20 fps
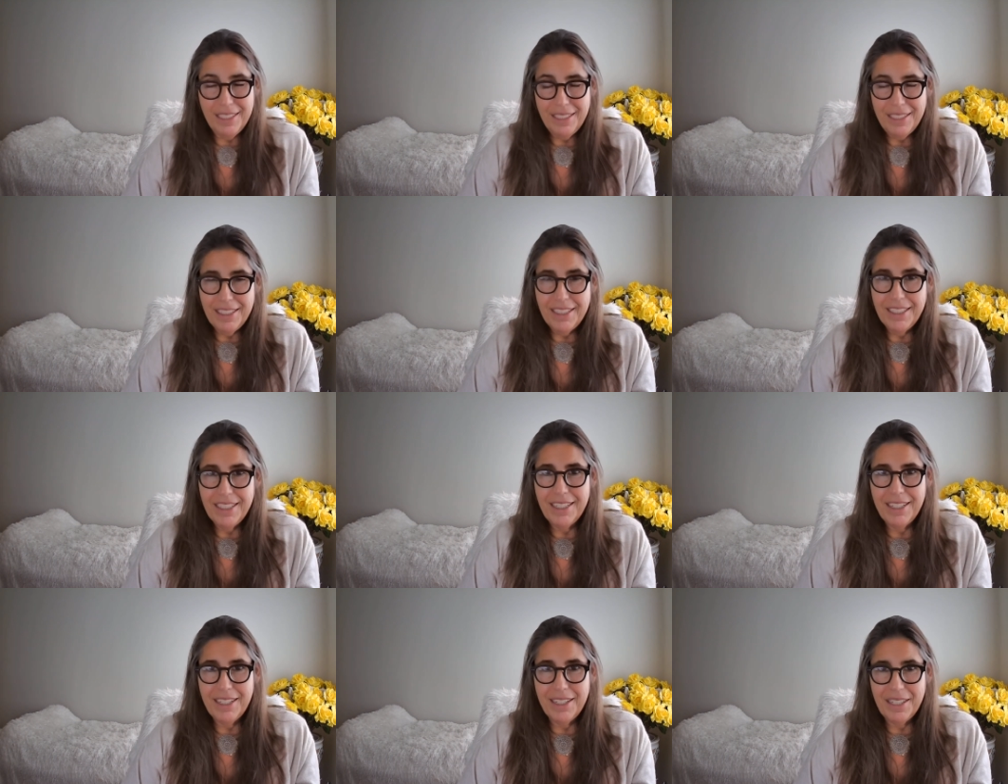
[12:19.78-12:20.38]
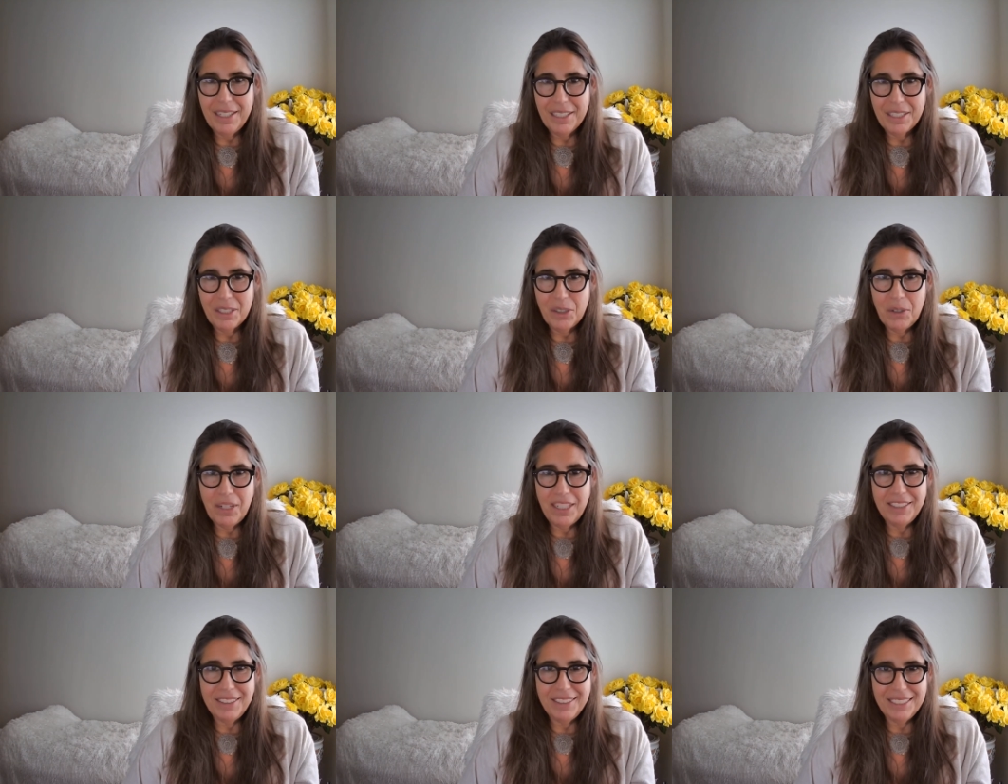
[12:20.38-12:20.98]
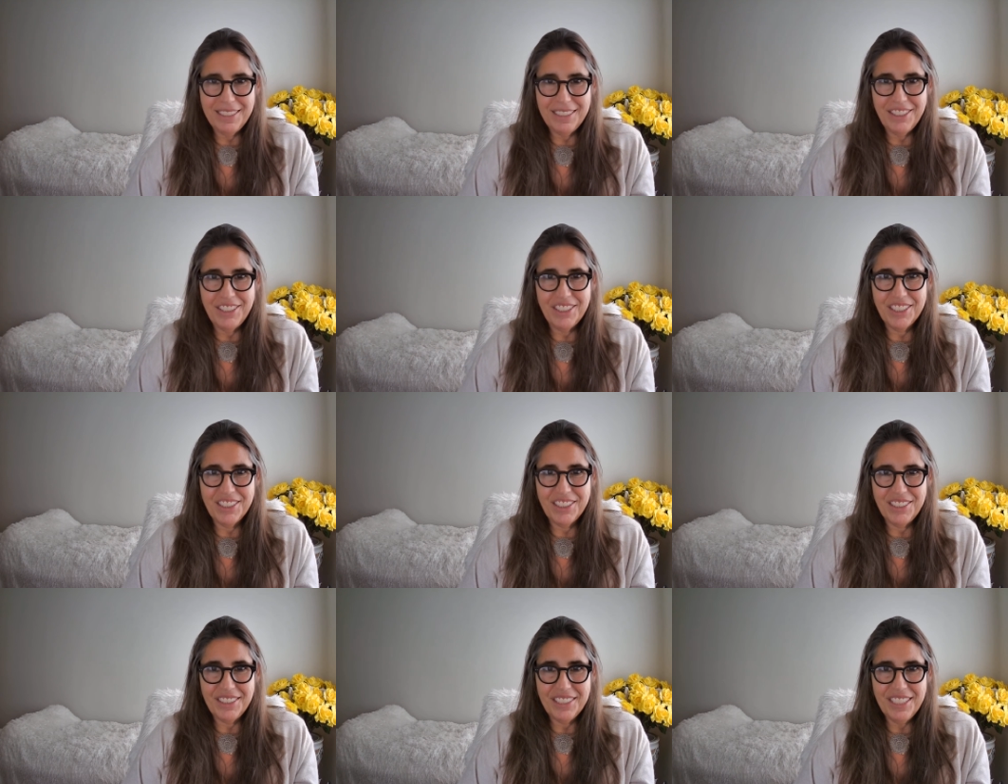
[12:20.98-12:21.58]
uh, quite
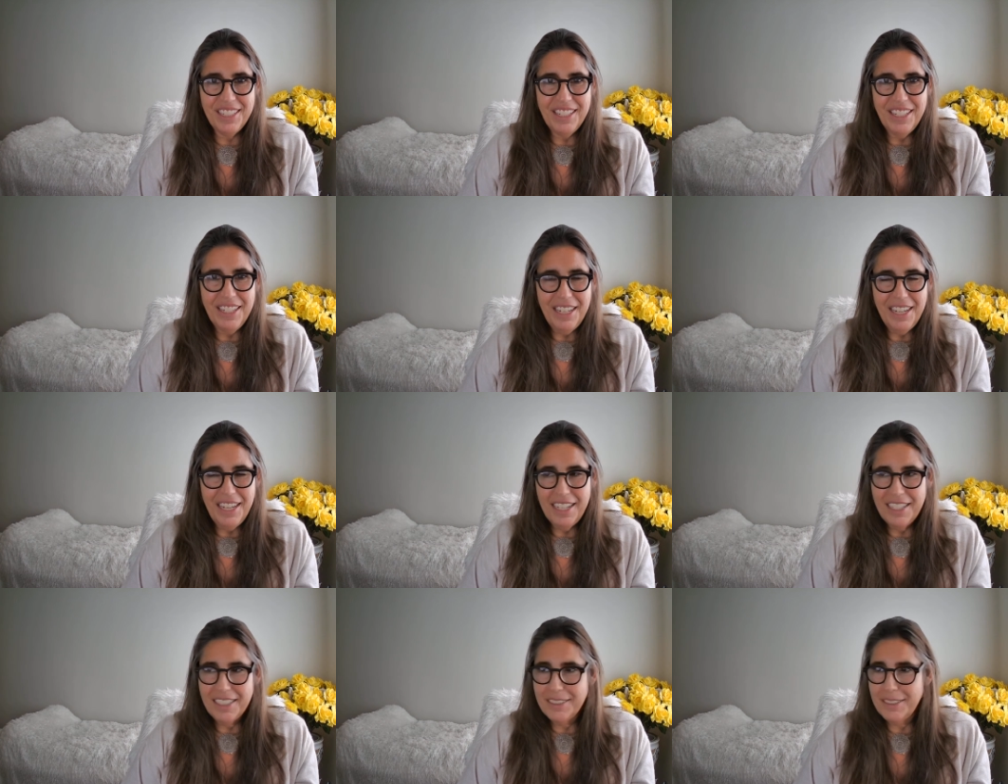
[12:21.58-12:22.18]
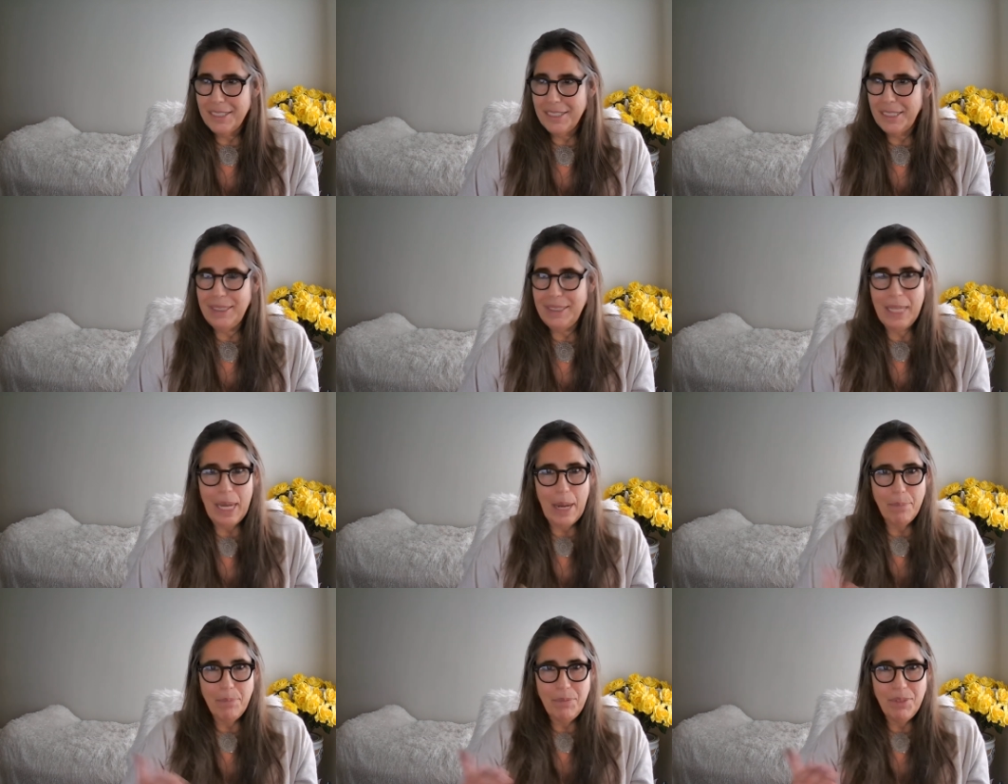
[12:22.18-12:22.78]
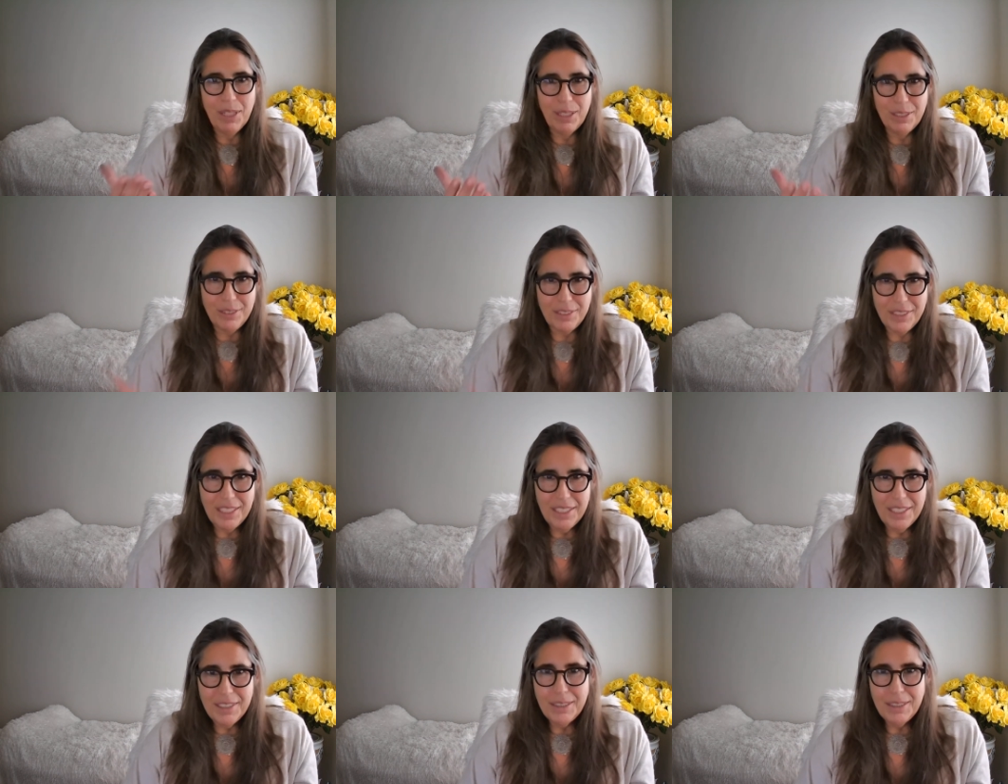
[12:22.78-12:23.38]
intelligent and adept at
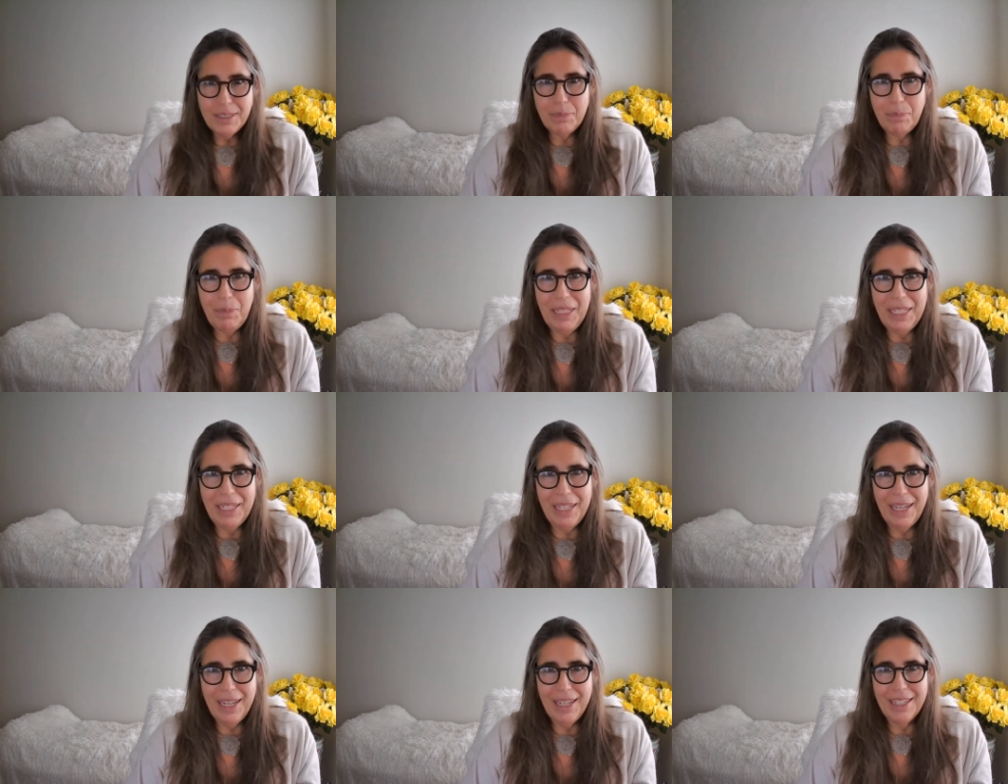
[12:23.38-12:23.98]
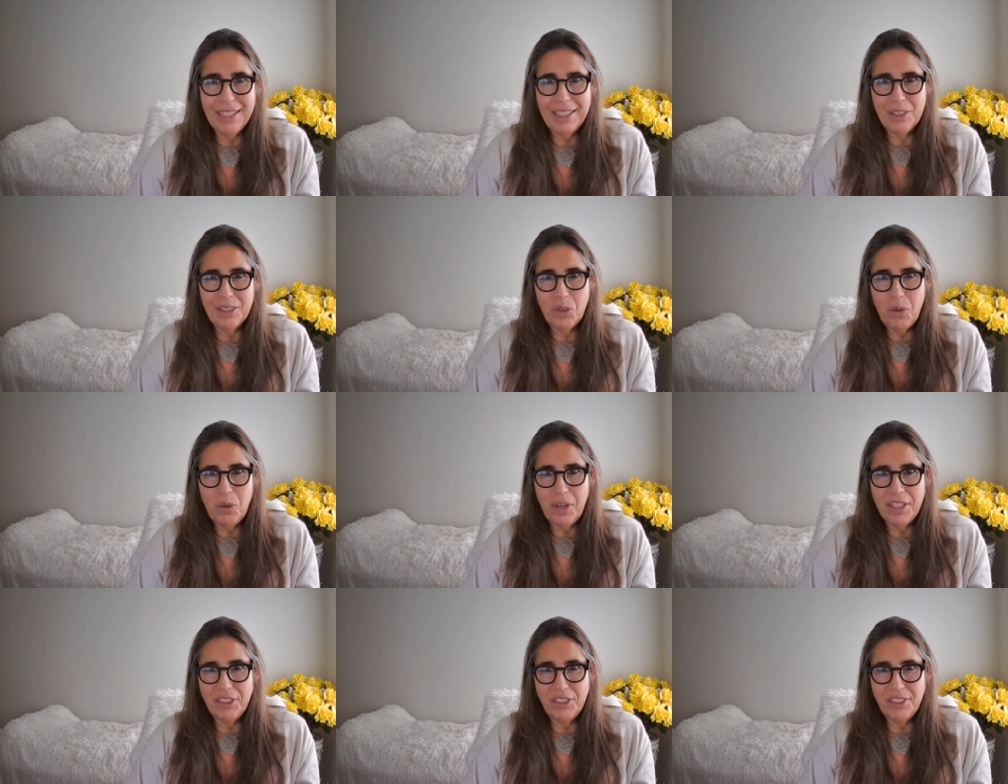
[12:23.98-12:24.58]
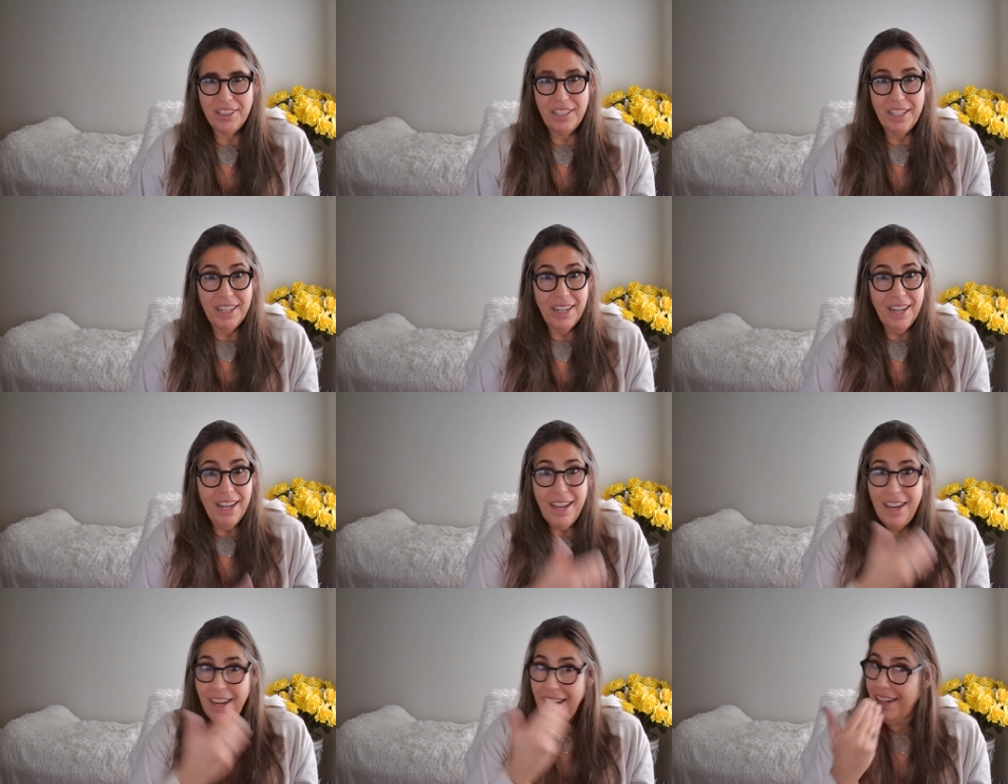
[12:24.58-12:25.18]
speaking and questioning
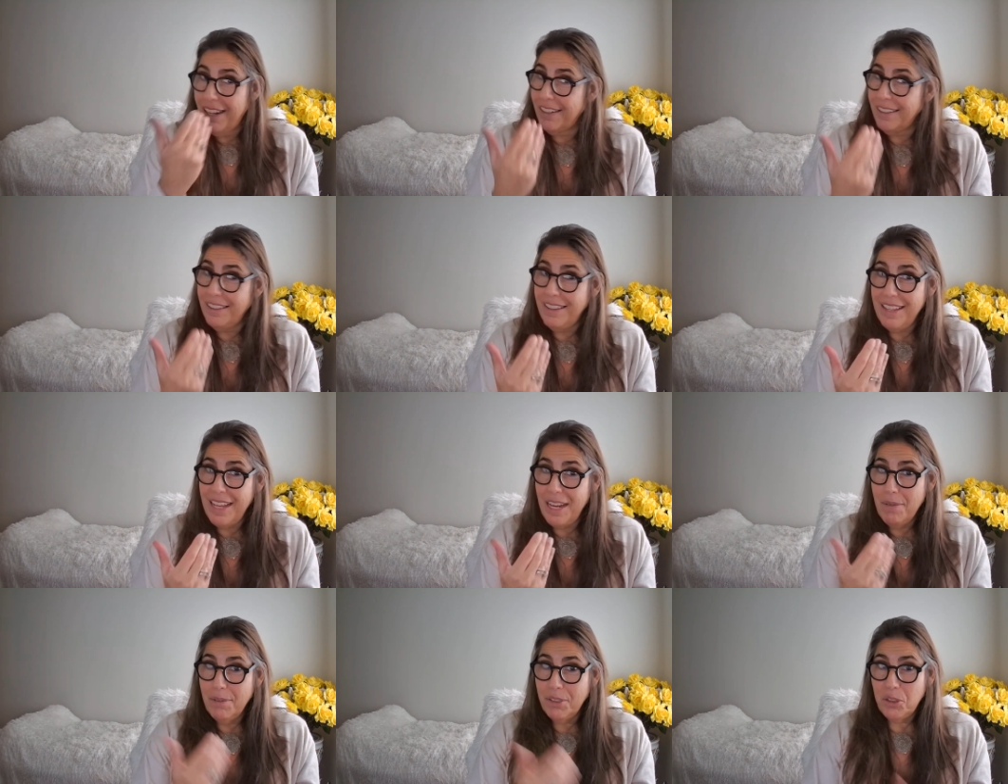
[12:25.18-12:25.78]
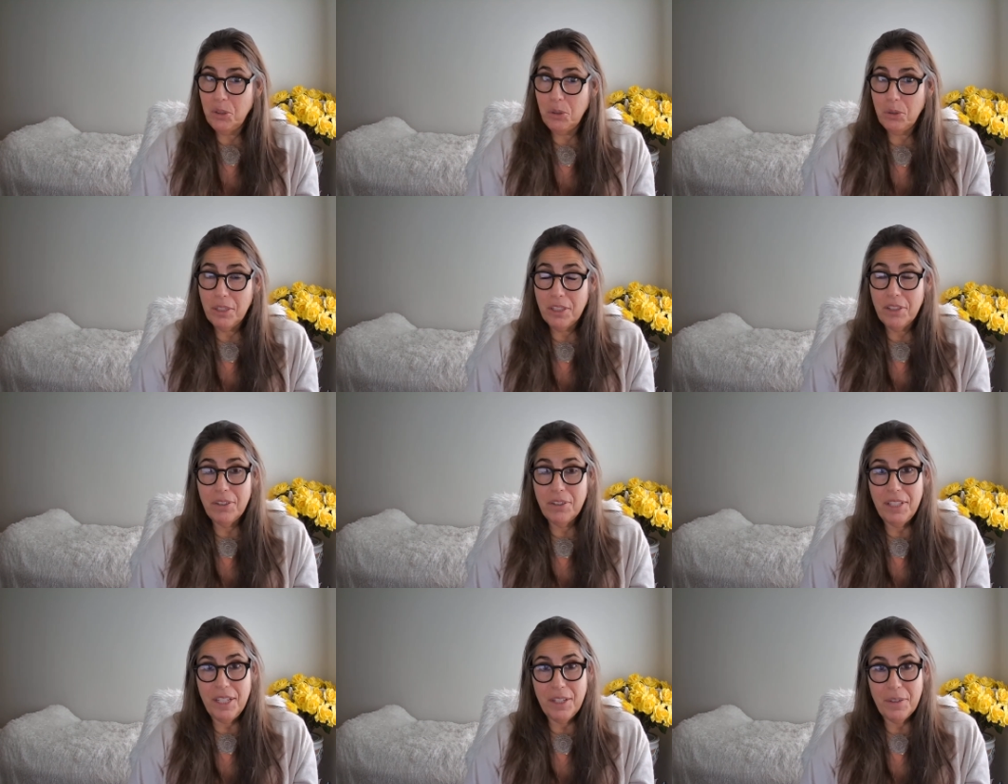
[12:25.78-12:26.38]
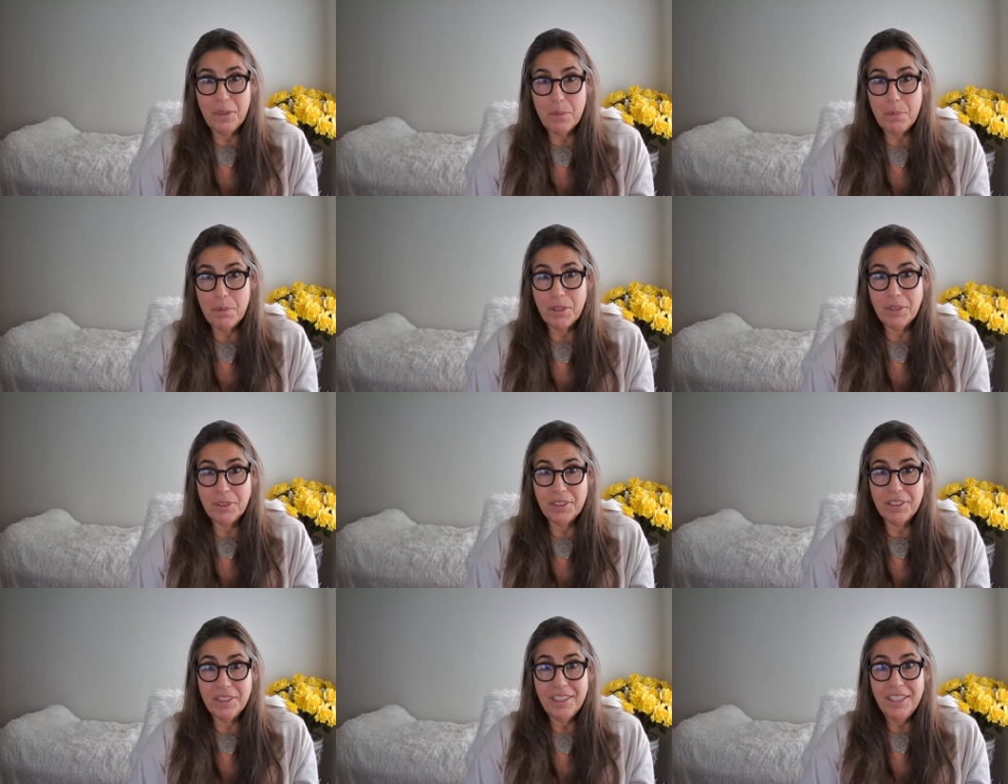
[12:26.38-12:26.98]
and they will trigger the other
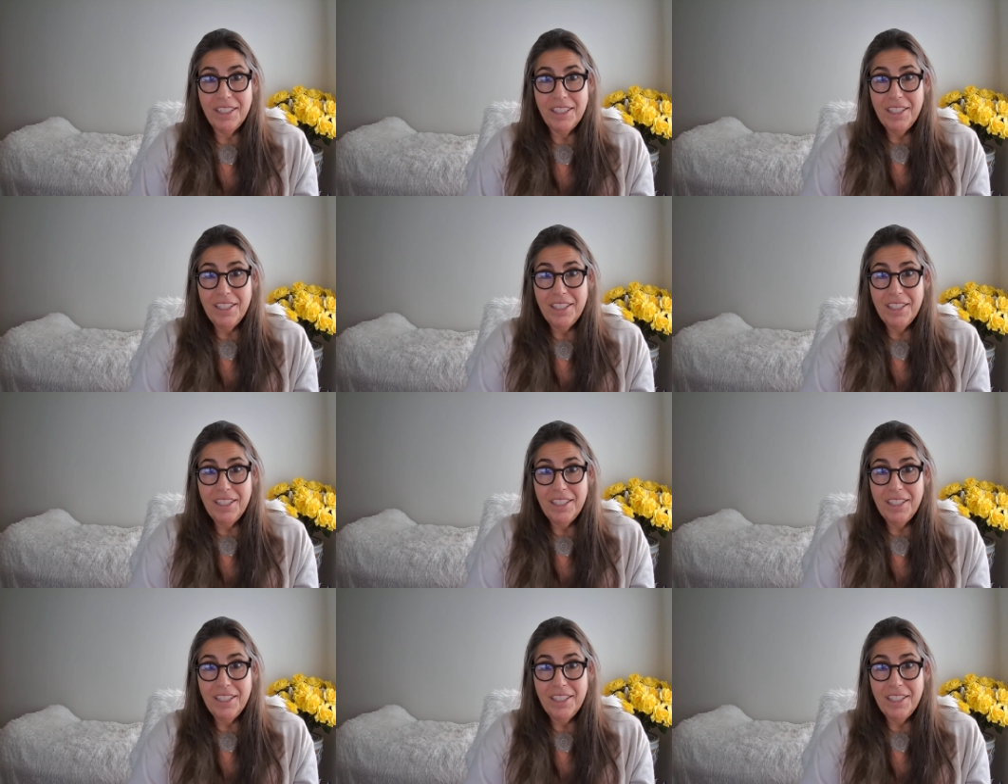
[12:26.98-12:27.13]
person